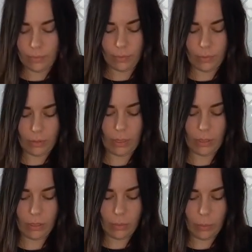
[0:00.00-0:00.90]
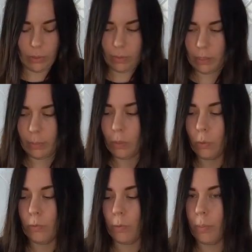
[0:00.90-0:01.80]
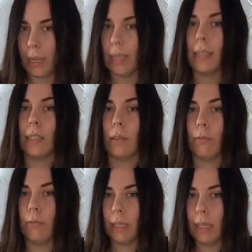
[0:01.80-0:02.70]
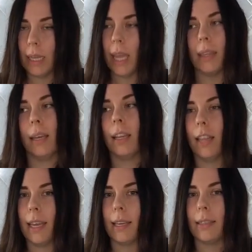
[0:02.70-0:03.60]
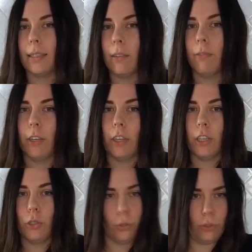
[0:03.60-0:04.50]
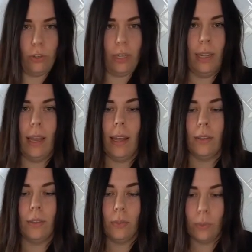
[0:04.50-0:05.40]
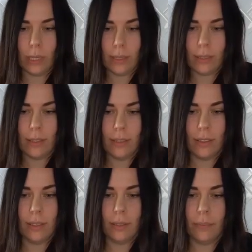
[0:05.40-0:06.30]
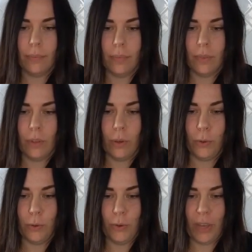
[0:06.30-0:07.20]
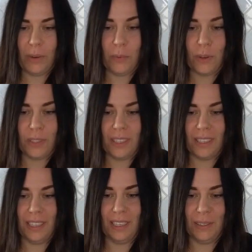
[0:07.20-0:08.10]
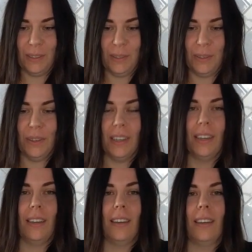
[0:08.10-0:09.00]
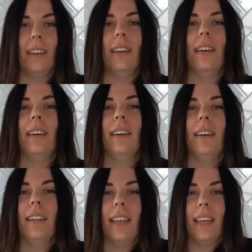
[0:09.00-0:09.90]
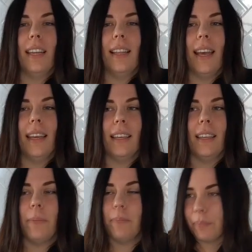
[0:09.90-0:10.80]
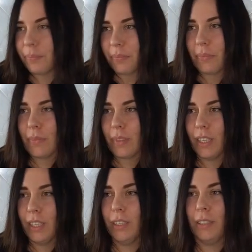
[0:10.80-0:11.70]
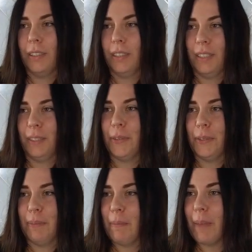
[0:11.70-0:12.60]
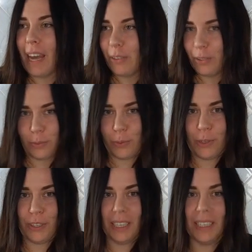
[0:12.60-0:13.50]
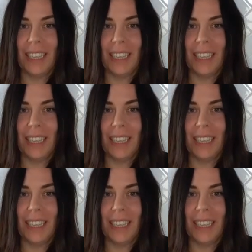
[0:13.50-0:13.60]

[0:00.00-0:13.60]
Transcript: So that's what the recipe called for, but it's the filling and the glaze are very sugary and sweet. Oh, and what's a snickerdoodle? They are like a... It goes my mouth just watering.